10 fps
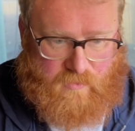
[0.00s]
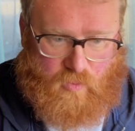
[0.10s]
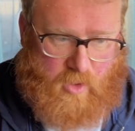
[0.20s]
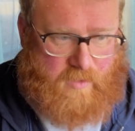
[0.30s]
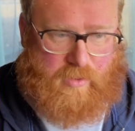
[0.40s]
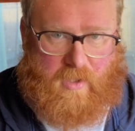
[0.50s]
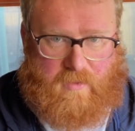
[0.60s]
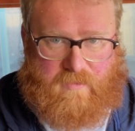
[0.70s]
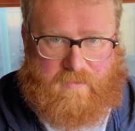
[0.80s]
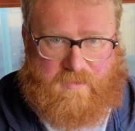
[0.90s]
what the plot
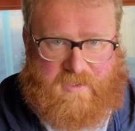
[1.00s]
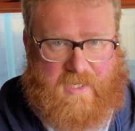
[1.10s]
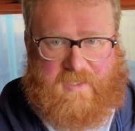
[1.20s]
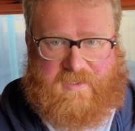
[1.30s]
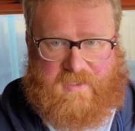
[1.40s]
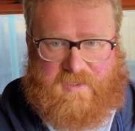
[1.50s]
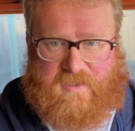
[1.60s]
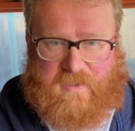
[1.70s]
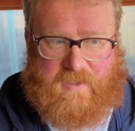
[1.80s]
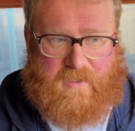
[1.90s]
size
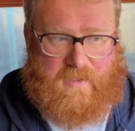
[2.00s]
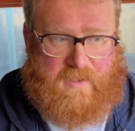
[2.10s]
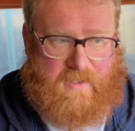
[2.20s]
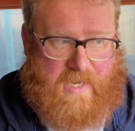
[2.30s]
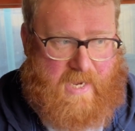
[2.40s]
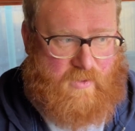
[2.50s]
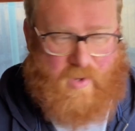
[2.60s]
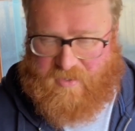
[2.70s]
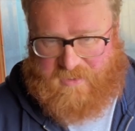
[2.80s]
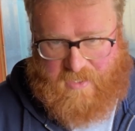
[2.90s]
is, and
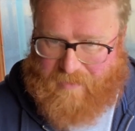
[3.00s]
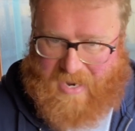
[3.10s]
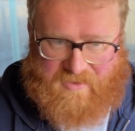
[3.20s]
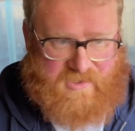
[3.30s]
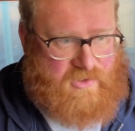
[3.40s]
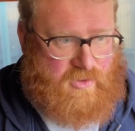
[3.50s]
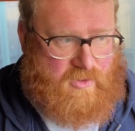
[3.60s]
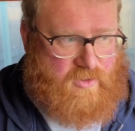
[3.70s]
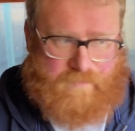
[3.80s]
where there's any paths or